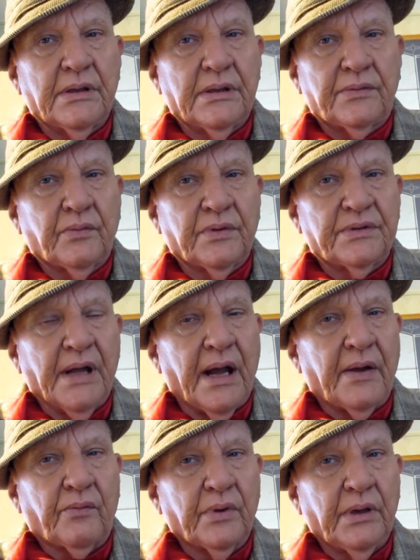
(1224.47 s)
this was
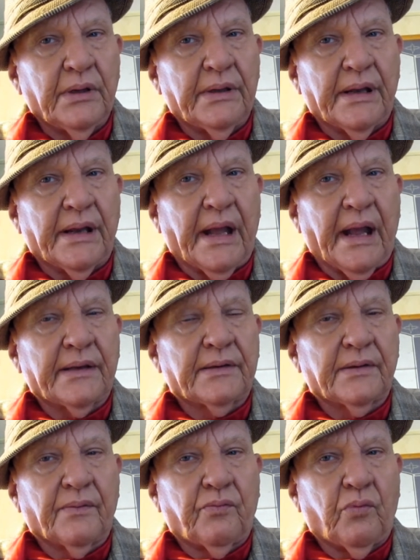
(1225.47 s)
not really an
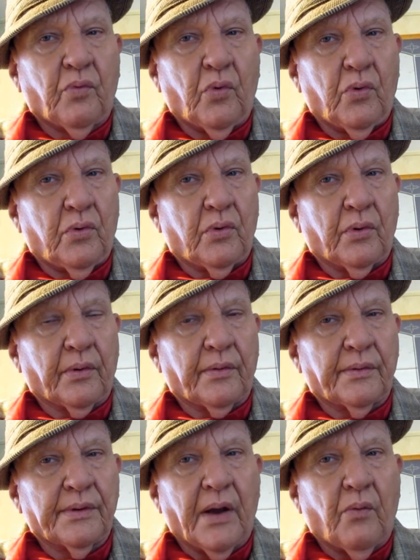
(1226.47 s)
act of
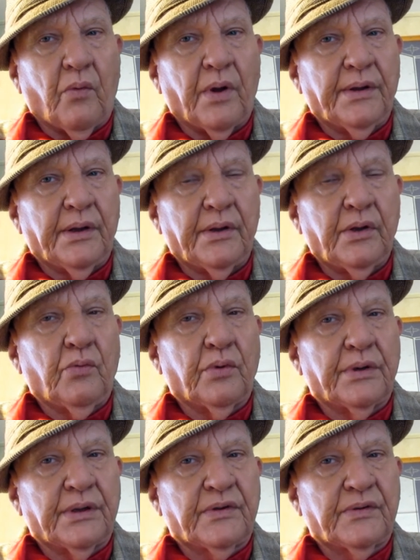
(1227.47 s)
war, not one that you
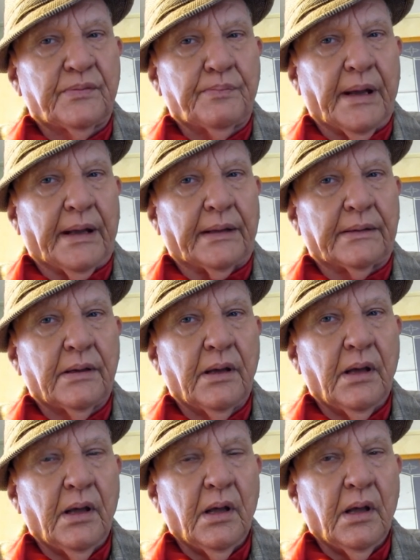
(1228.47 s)
would expect?
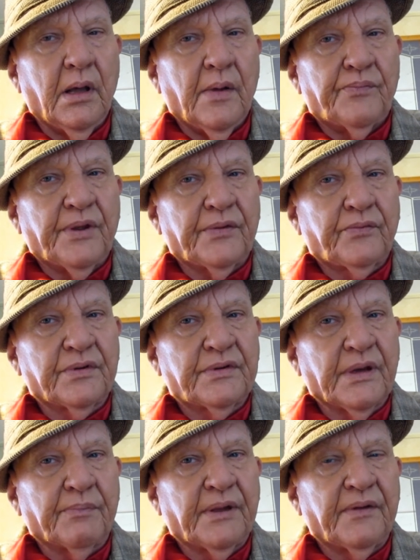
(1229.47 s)
This was
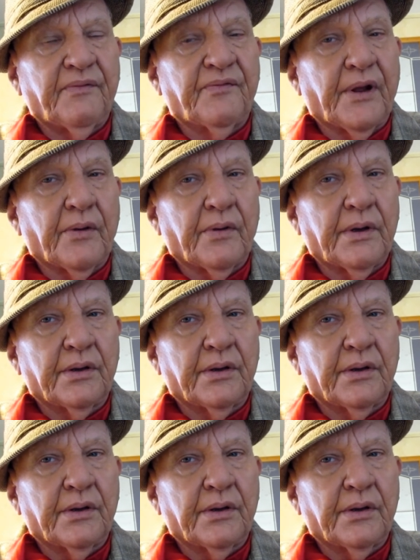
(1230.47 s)
something very